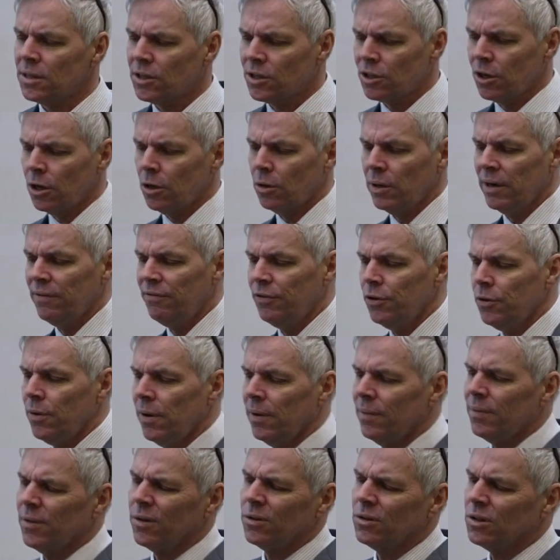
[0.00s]
So if
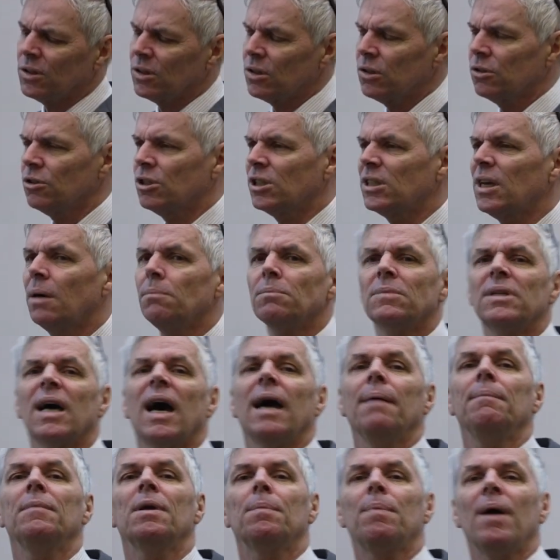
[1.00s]
there's some
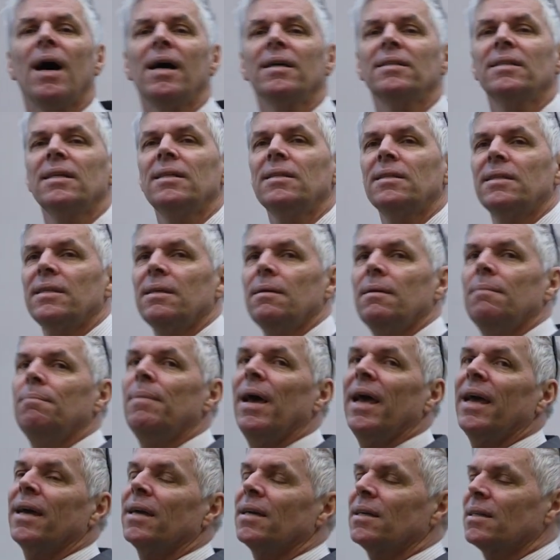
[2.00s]
time deposits in
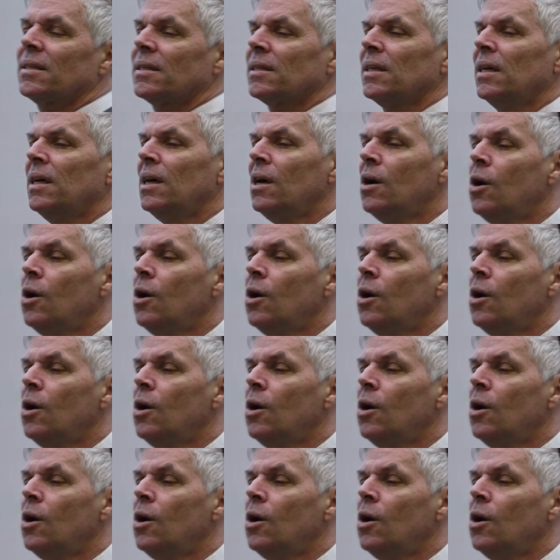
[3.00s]
banks